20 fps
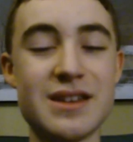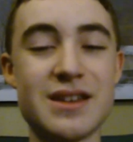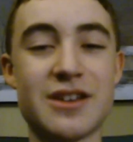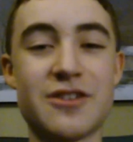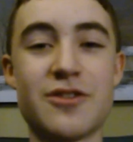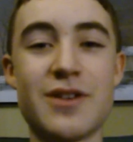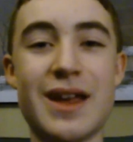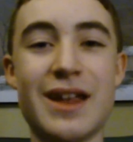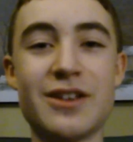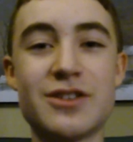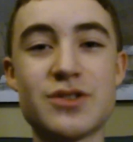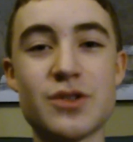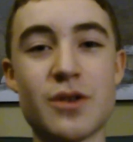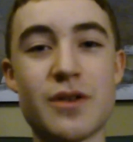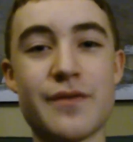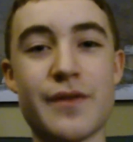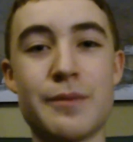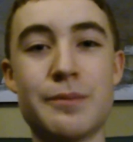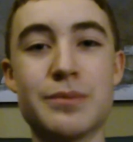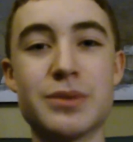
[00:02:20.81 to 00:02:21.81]
to create sort
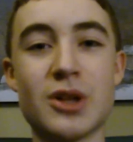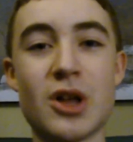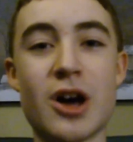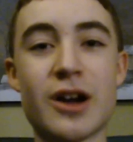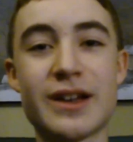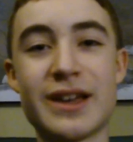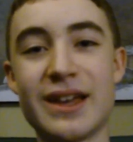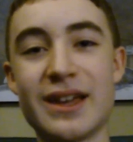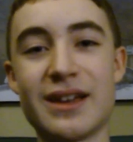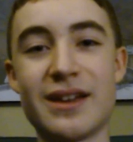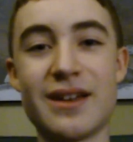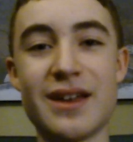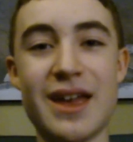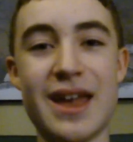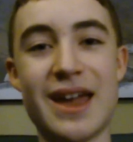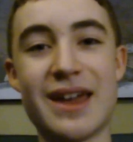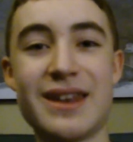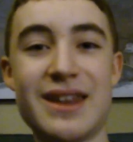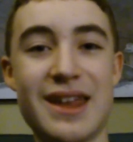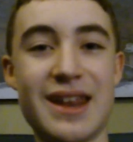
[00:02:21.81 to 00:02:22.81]
of a blocking
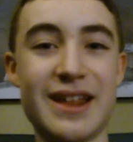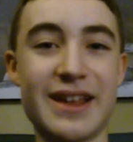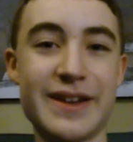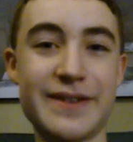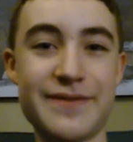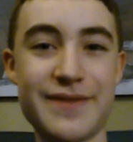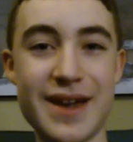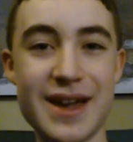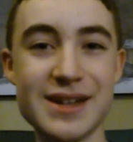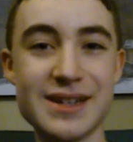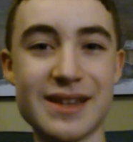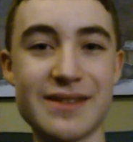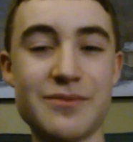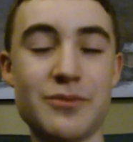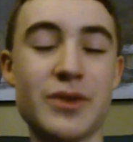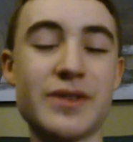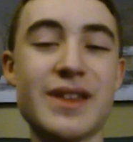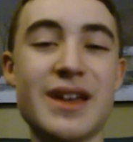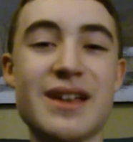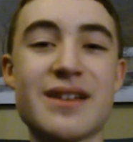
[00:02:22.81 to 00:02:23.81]
and hitting effect.
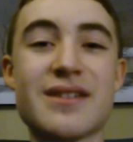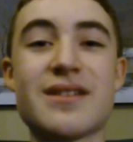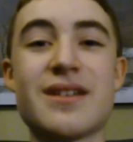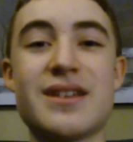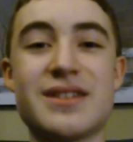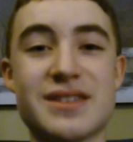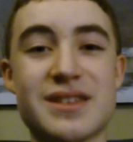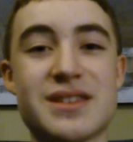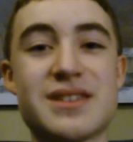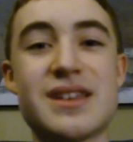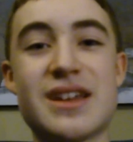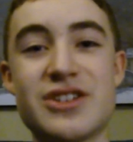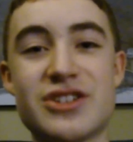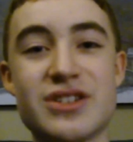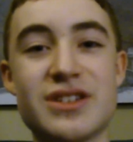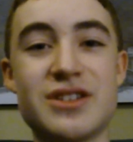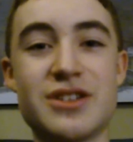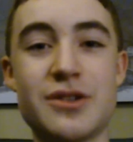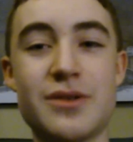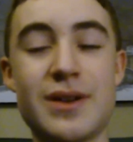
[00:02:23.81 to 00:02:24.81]
And what that is
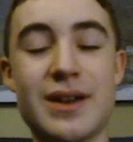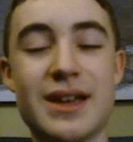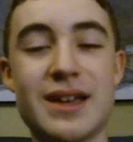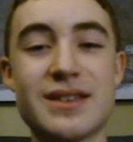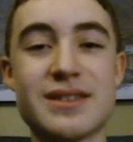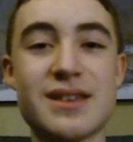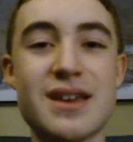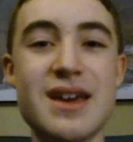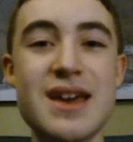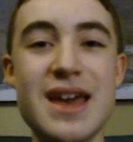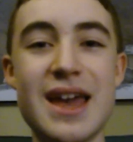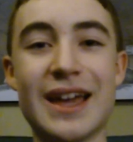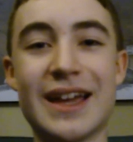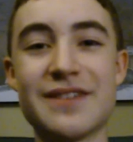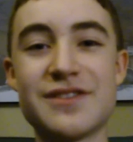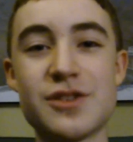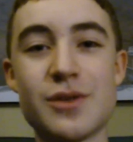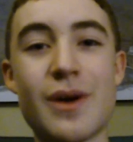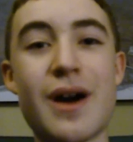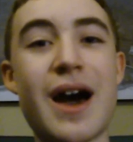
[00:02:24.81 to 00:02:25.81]
essentially doing is it
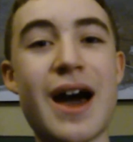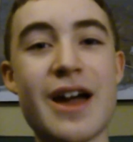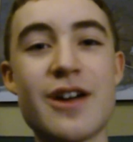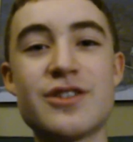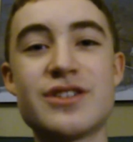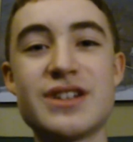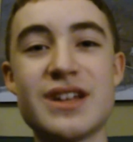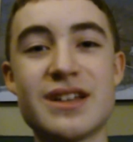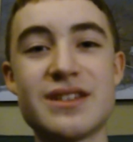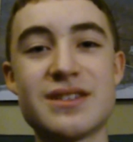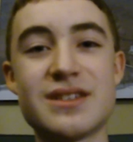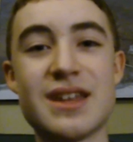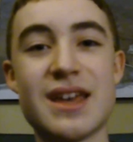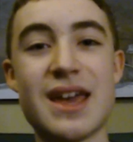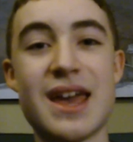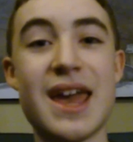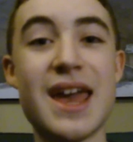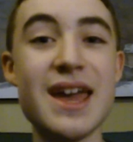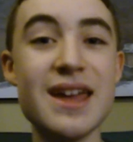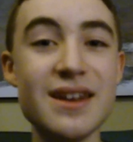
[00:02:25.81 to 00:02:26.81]
gives you a higher chance to
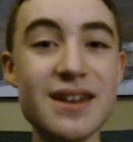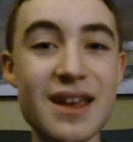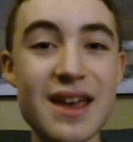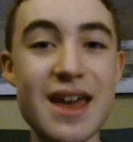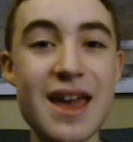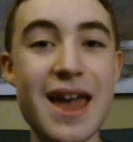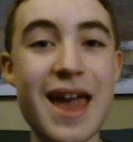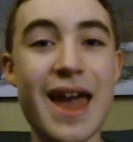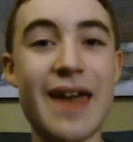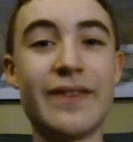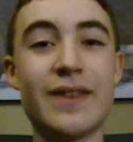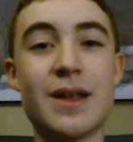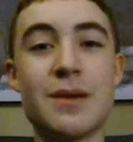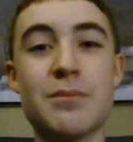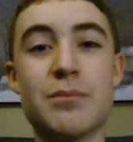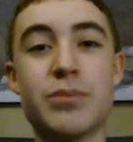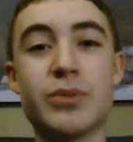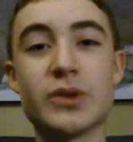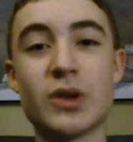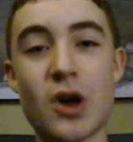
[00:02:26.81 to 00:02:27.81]
hit and
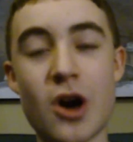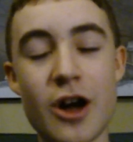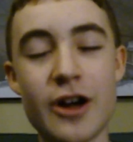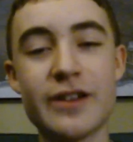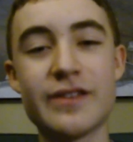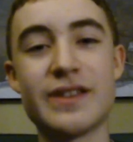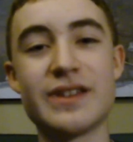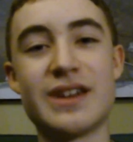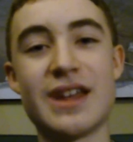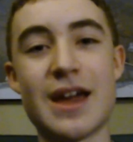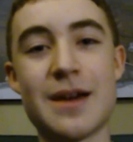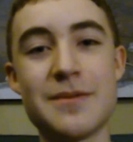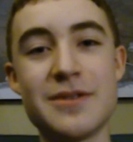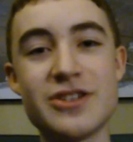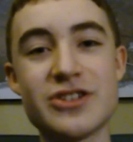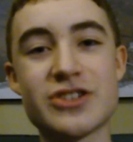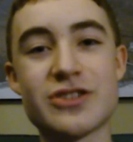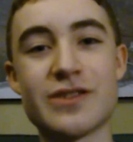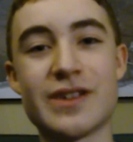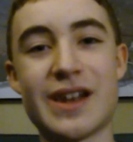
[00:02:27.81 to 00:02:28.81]
then block the
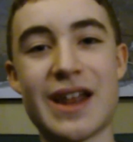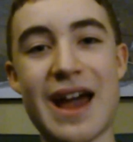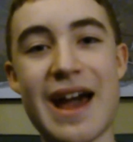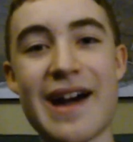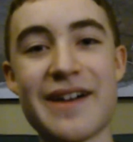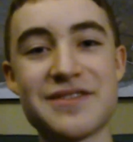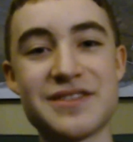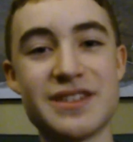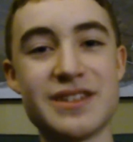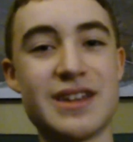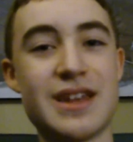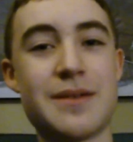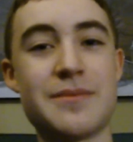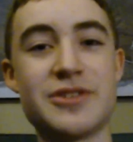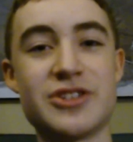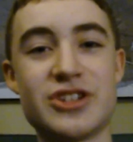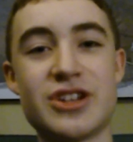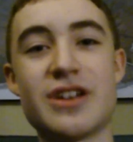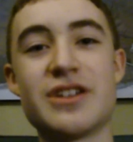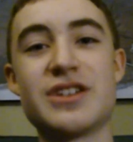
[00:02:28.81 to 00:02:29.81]
damage so that it halves the
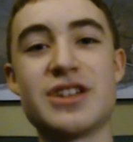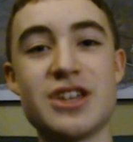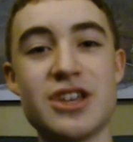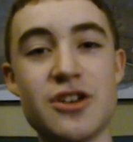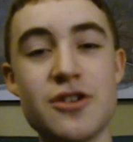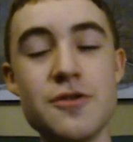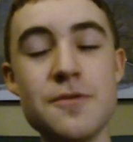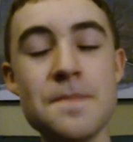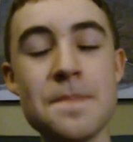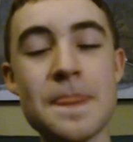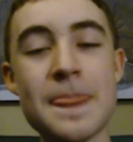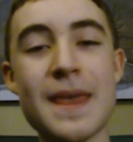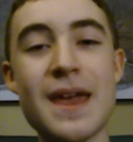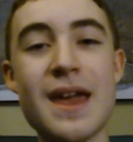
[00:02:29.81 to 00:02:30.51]
damage done to you.